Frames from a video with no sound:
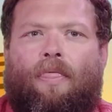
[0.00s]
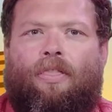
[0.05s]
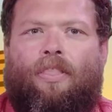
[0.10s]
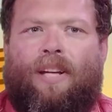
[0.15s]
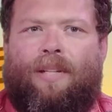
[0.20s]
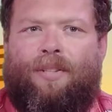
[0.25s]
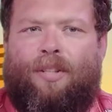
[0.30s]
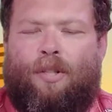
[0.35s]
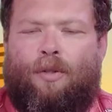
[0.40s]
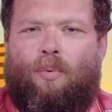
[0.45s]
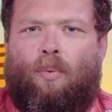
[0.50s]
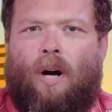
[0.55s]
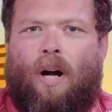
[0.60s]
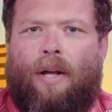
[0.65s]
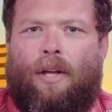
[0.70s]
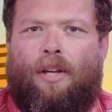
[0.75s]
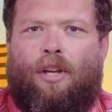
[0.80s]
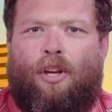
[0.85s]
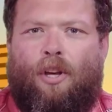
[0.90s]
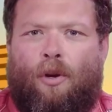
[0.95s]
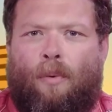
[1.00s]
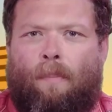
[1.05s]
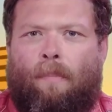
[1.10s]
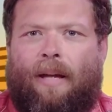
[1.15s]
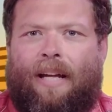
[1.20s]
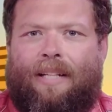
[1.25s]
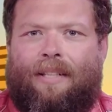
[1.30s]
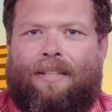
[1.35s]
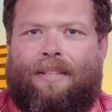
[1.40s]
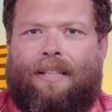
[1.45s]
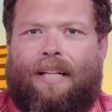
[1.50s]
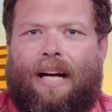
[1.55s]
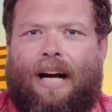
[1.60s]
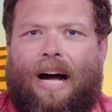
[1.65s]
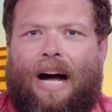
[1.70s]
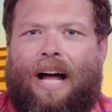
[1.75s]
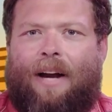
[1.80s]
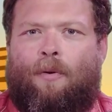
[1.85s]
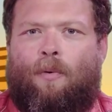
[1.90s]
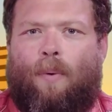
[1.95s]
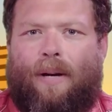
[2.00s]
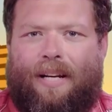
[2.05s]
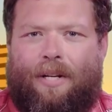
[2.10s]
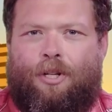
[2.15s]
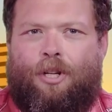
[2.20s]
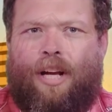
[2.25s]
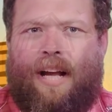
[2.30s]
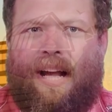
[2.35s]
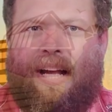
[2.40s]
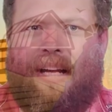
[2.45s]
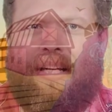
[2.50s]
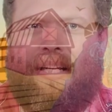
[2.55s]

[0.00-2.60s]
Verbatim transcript: This is what you missed on Recheck.